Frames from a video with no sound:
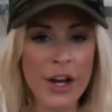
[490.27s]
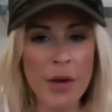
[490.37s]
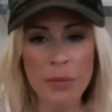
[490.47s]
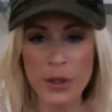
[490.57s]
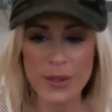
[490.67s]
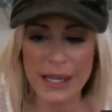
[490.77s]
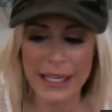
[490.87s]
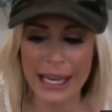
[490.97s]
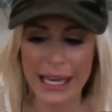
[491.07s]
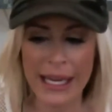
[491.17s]

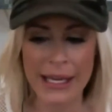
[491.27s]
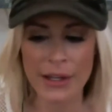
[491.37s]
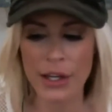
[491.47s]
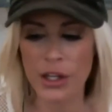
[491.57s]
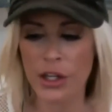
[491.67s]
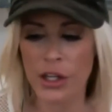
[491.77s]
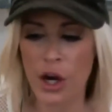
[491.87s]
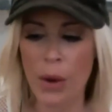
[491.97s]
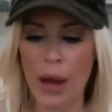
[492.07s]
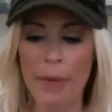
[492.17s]
music and,
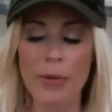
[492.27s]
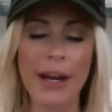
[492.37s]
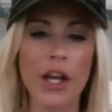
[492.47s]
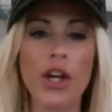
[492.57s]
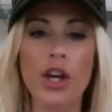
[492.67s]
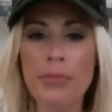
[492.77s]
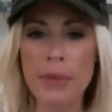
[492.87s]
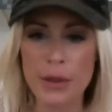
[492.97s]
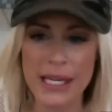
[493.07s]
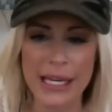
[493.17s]
had been writing good
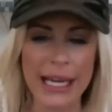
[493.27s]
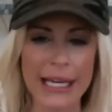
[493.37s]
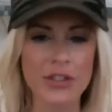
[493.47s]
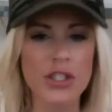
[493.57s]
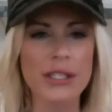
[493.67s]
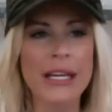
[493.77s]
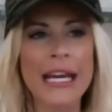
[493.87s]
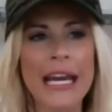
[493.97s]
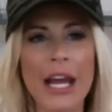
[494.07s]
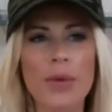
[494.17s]
music. And
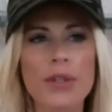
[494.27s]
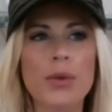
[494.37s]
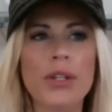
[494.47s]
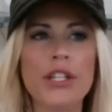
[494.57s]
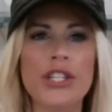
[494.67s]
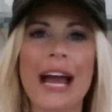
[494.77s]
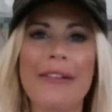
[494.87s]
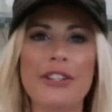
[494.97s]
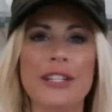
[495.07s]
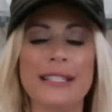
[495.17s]
it was really
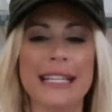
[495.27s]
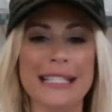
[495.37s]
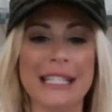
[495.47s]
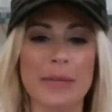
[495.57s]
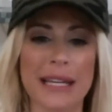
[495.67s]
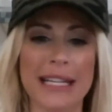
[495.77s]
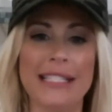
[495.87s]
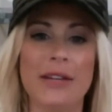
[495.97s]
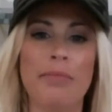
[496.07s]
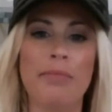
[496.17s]
challenging to get somebody
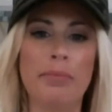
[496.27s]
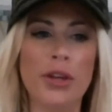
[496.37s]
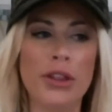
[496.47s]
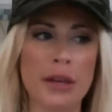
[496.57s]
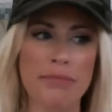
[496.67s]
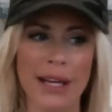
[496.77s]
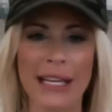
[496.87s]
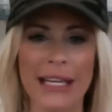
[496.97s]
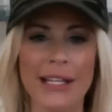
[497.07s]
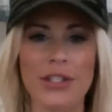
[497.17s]
to put the
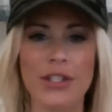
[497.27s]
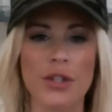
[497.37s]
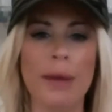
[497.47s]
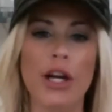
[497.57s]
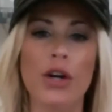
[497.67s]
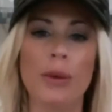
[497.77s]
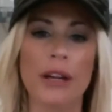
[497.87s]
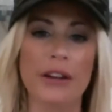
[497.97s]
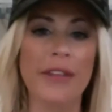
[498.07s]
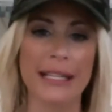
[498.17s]
money into my
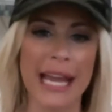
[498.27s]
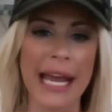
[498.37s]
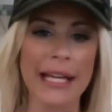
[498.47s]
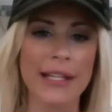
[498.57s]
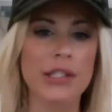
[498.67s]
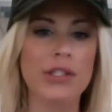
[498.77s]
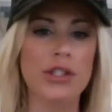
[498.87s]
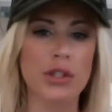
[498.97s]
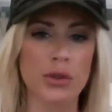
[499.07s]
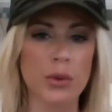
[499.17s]
career that it takes
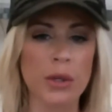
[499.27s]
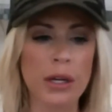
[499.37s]
to,